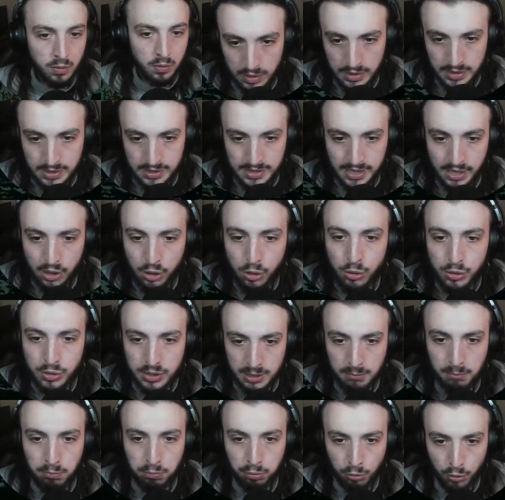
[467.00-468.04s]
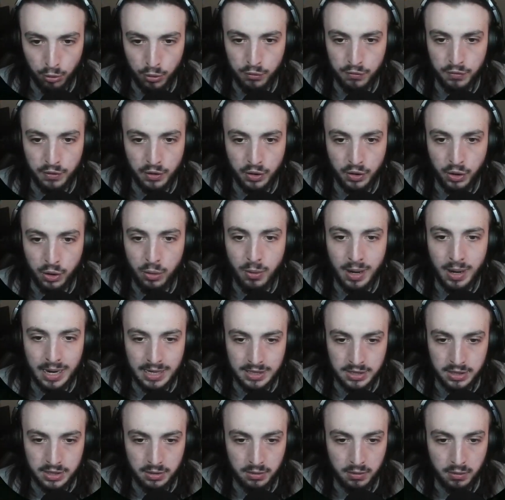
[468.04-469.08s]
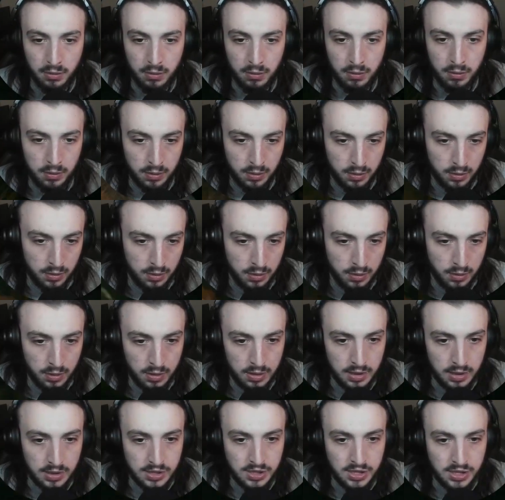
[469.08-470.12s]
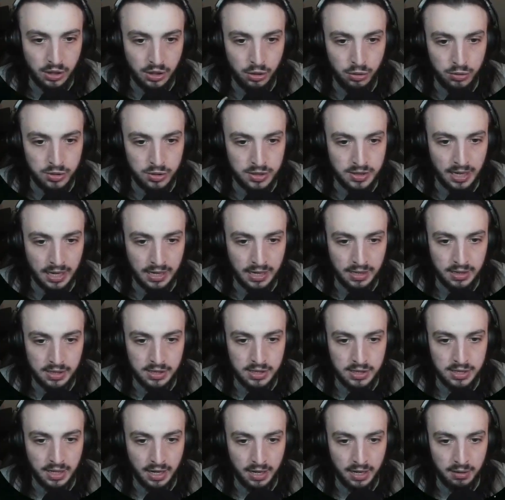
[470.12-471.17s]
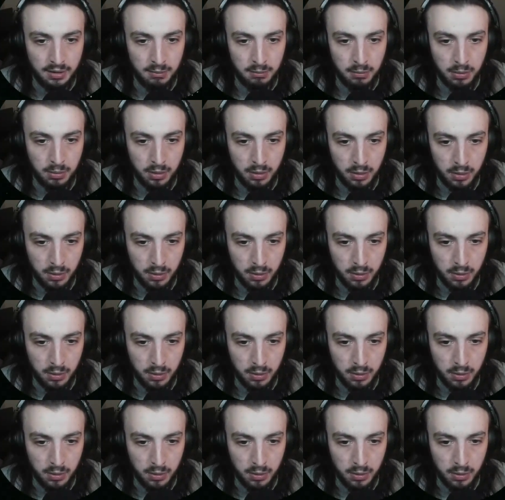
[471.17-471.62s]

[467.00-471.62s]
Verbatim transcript: Let's see who's improved and who hasn't. Let's see who stayed the same.